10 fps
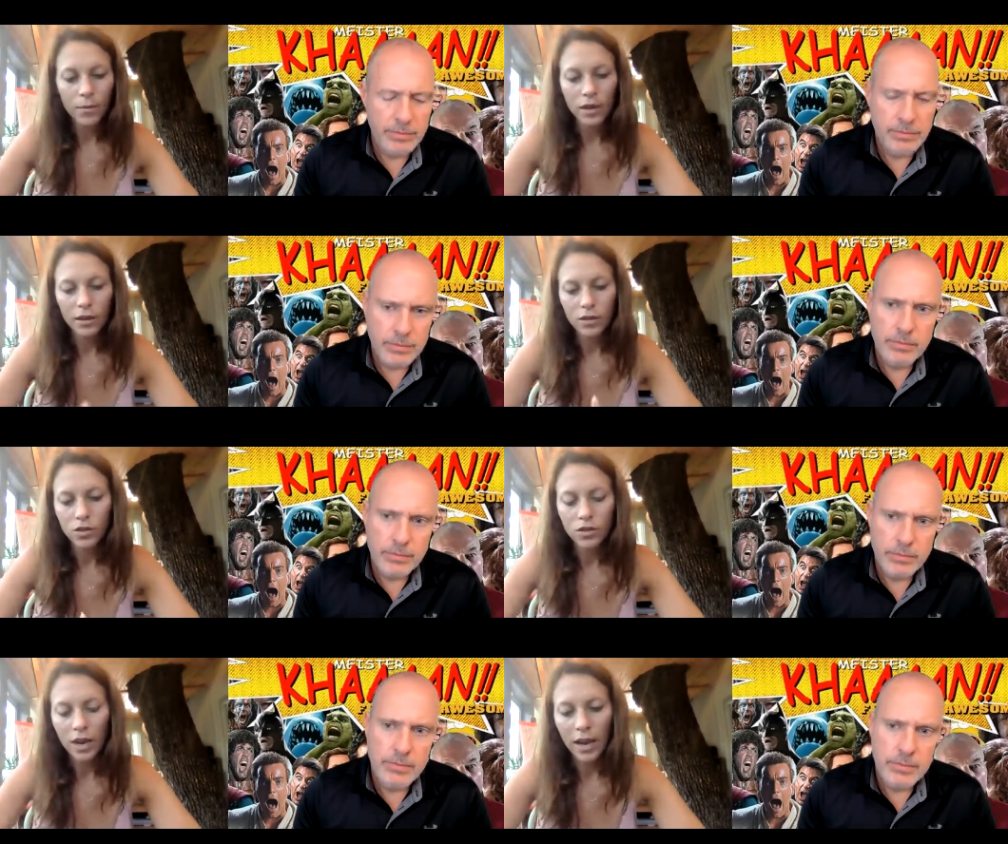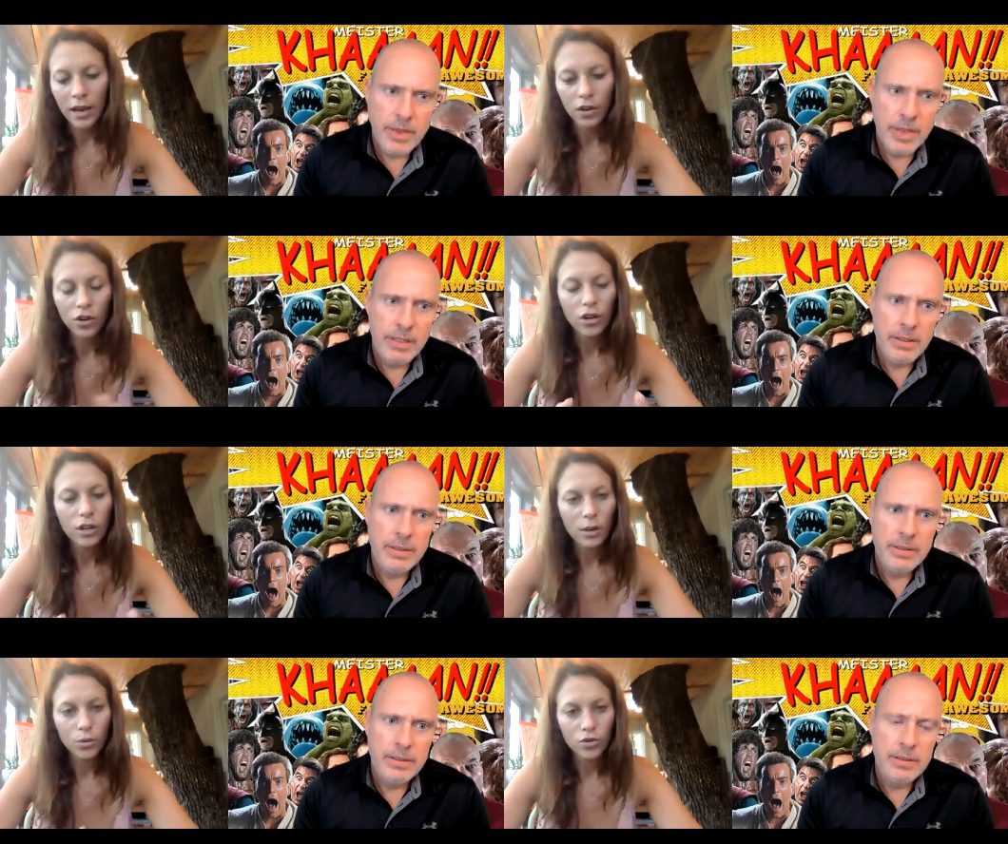Speaker 1: at just
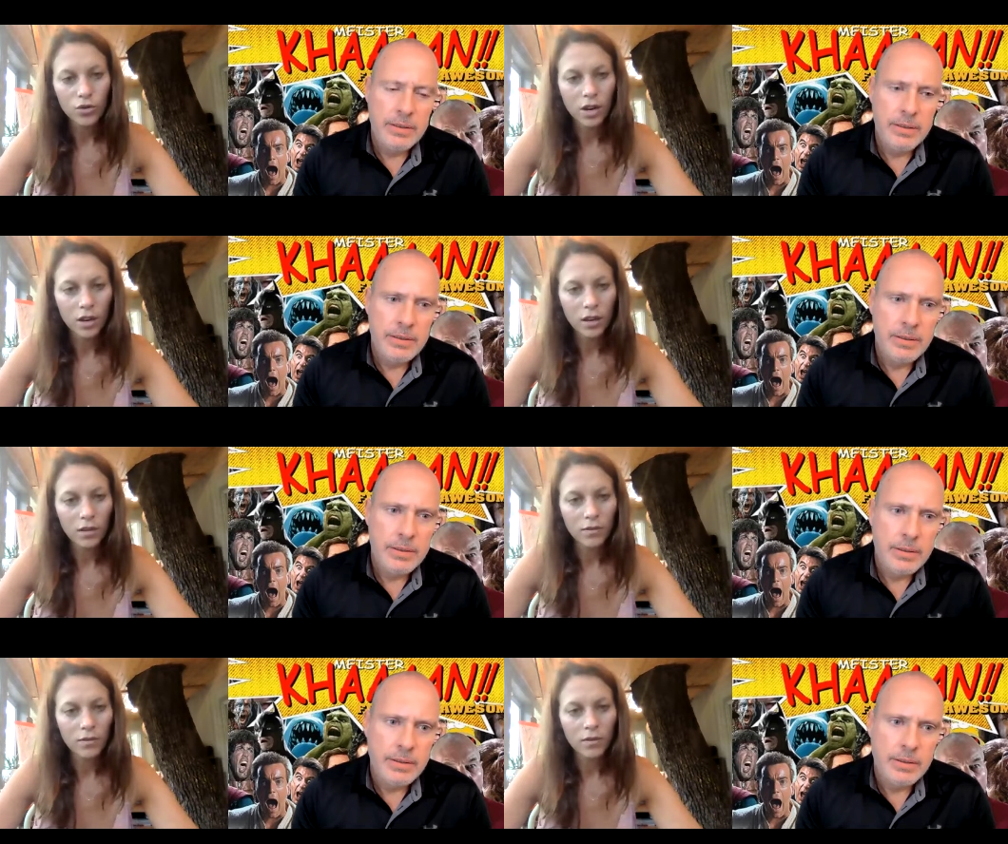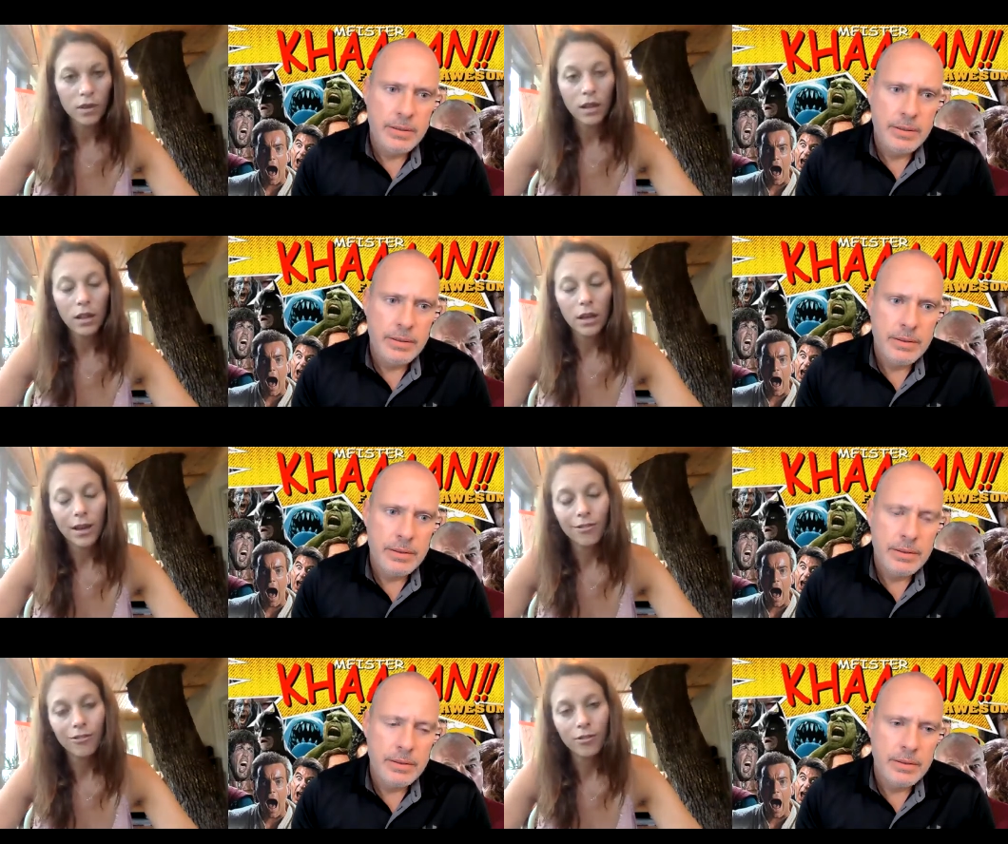accurately portraying that
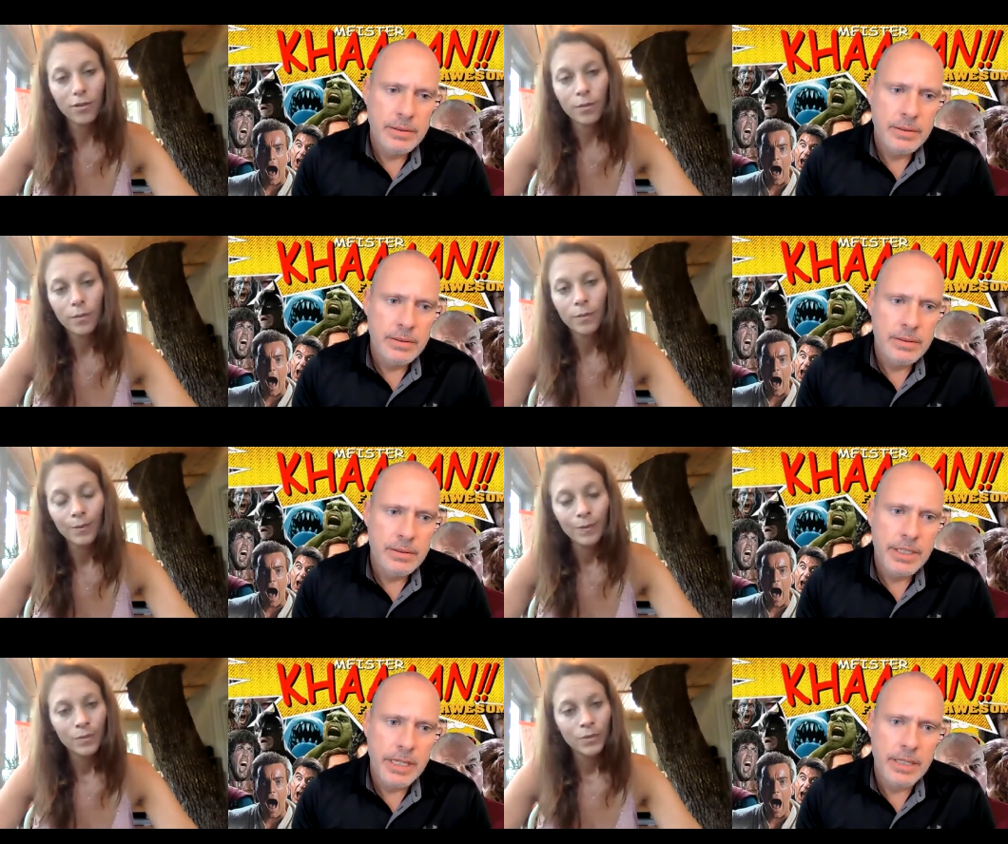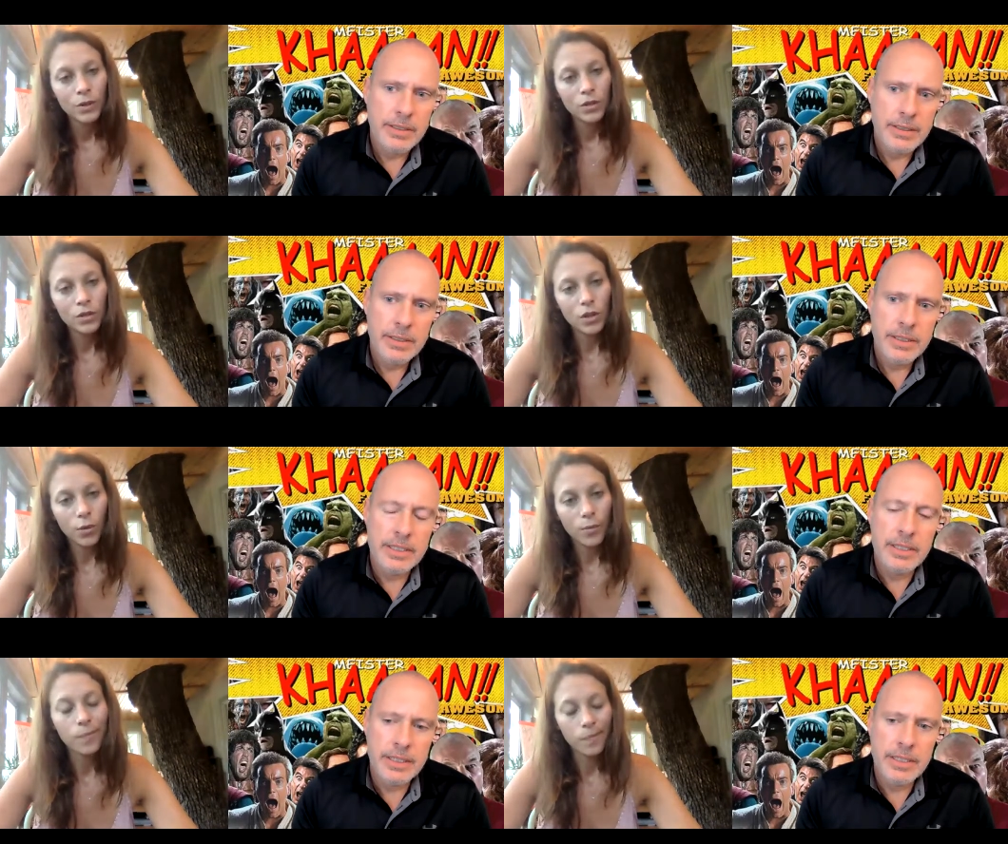life.
Speaker 2: Yeah,
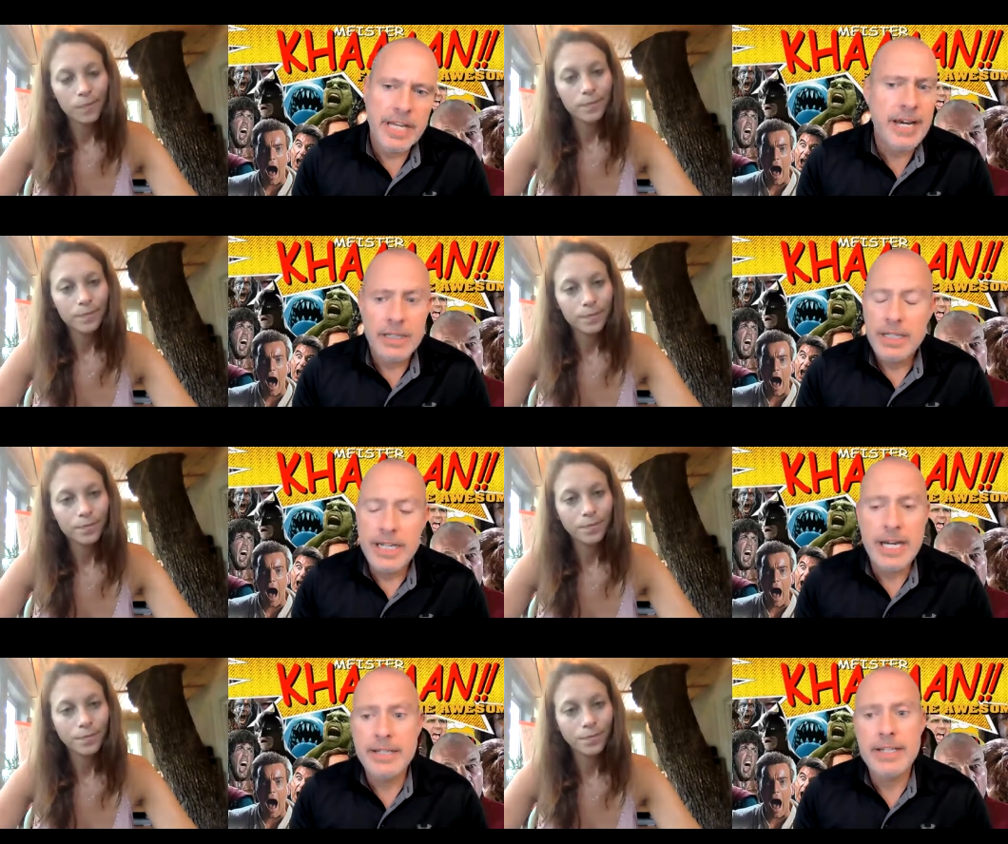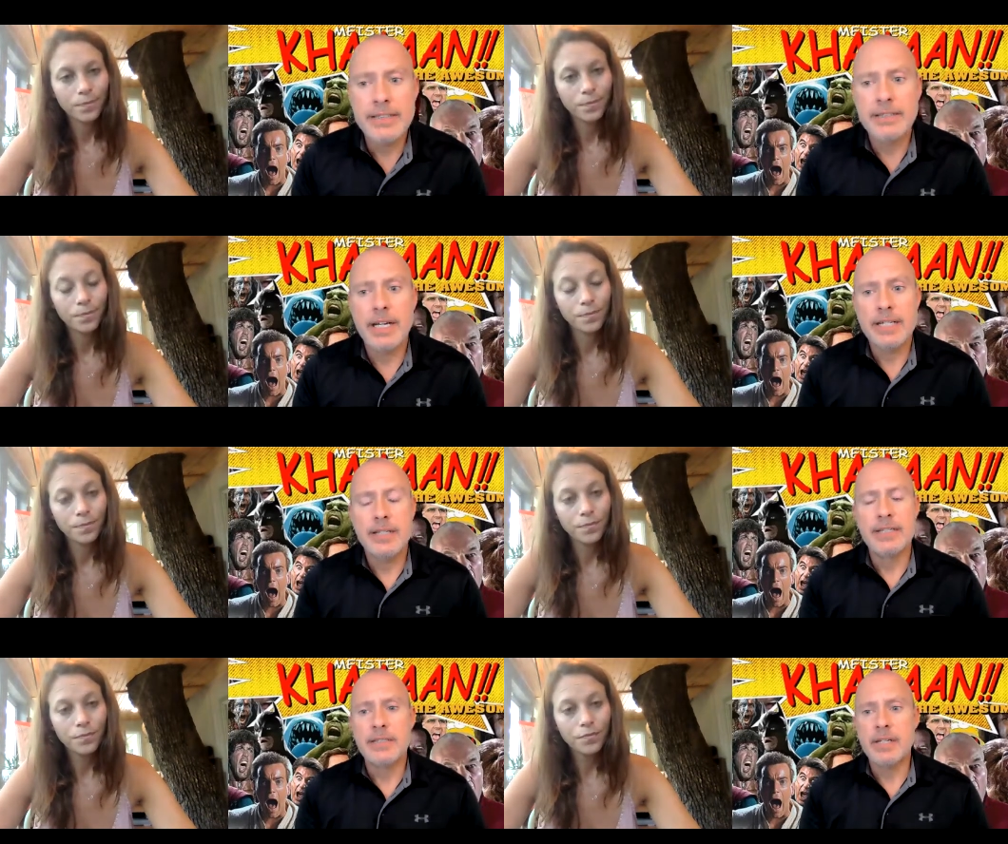it, yeah, yeah. I think
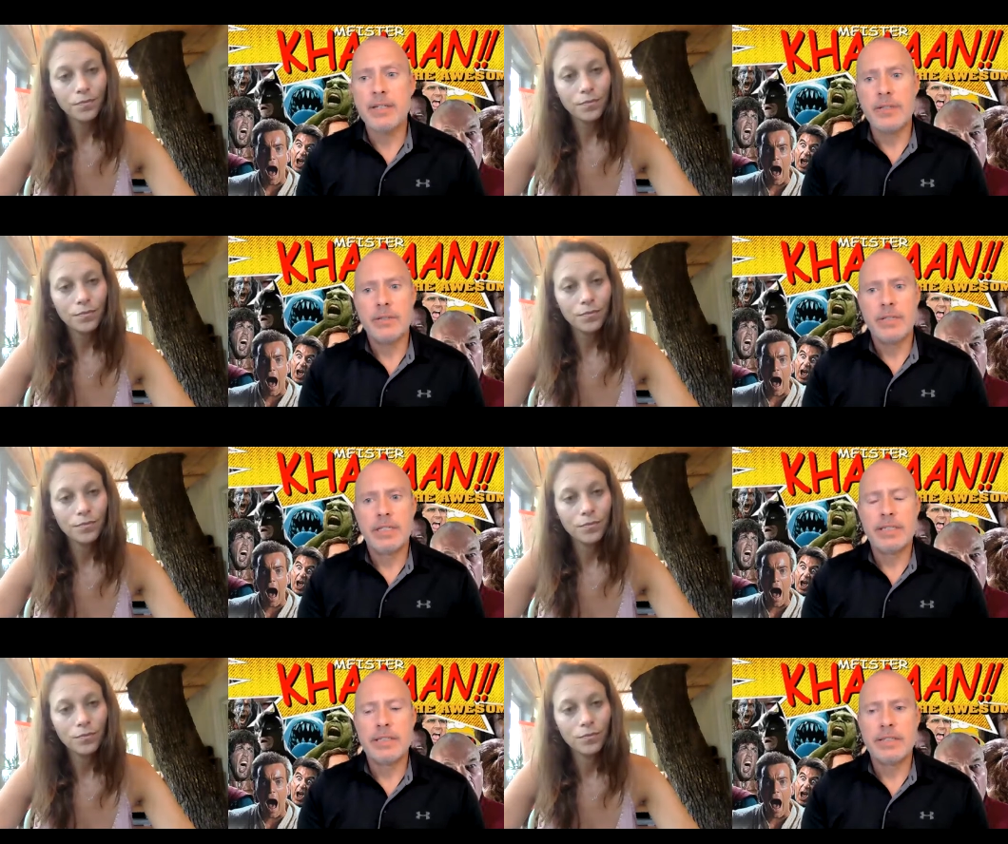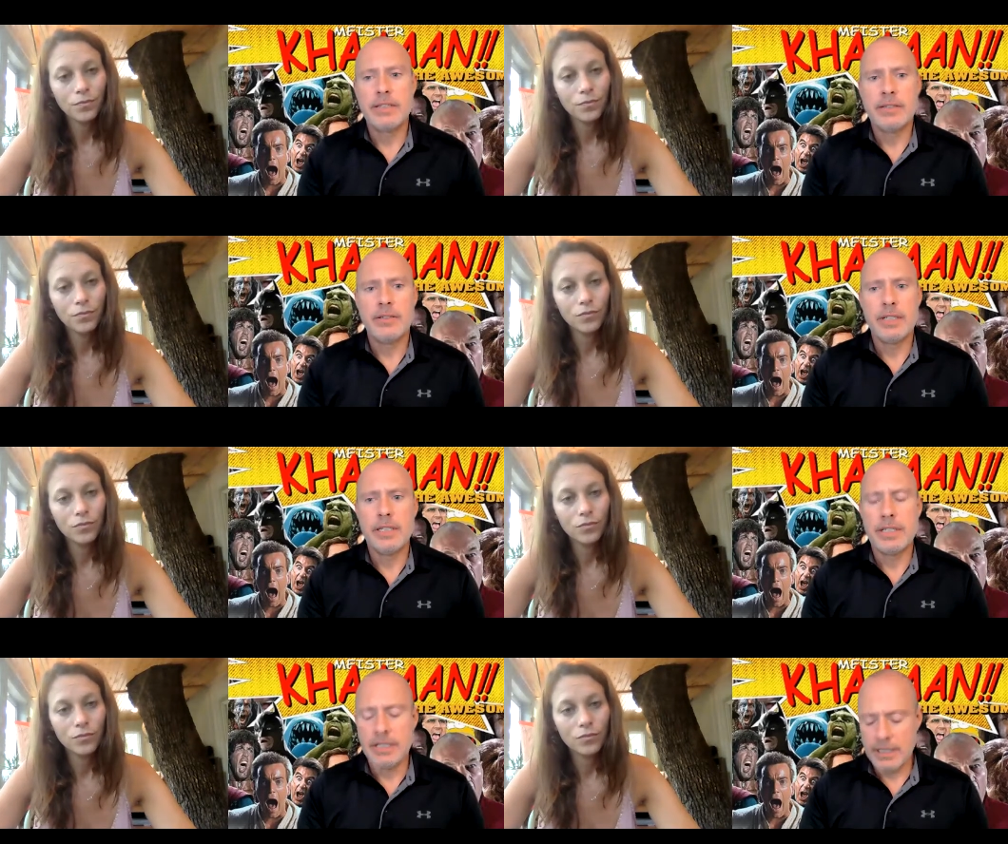I think so. I think so.
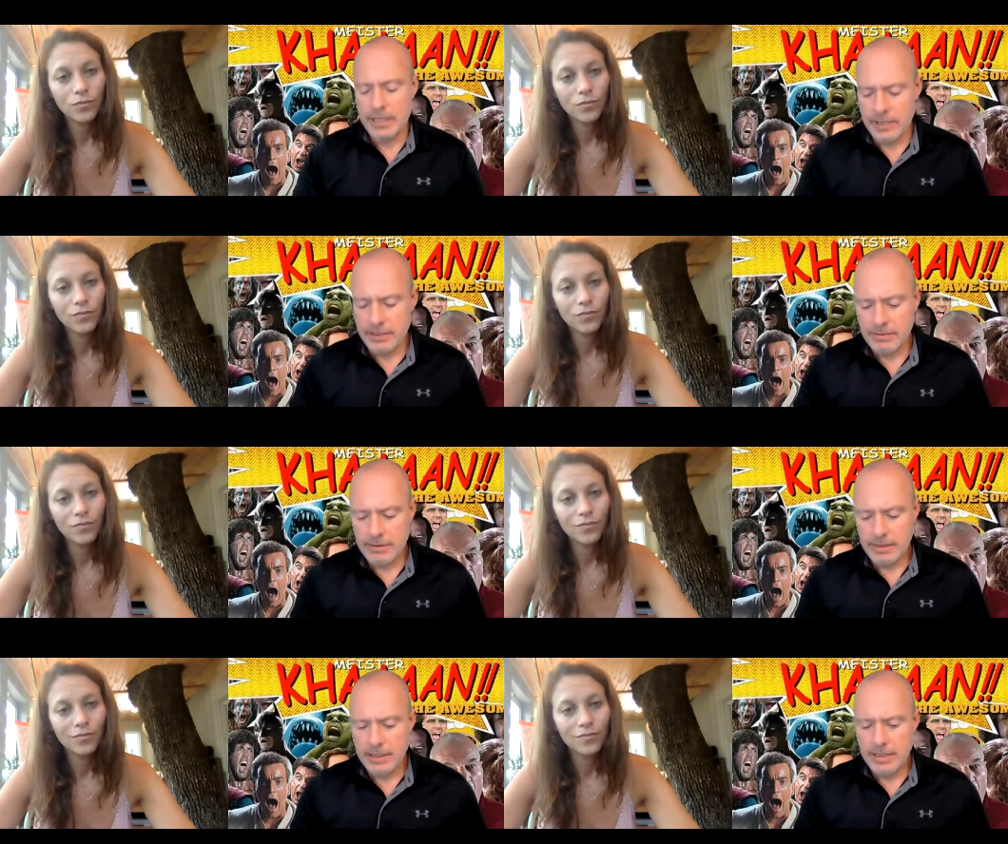And and they uh,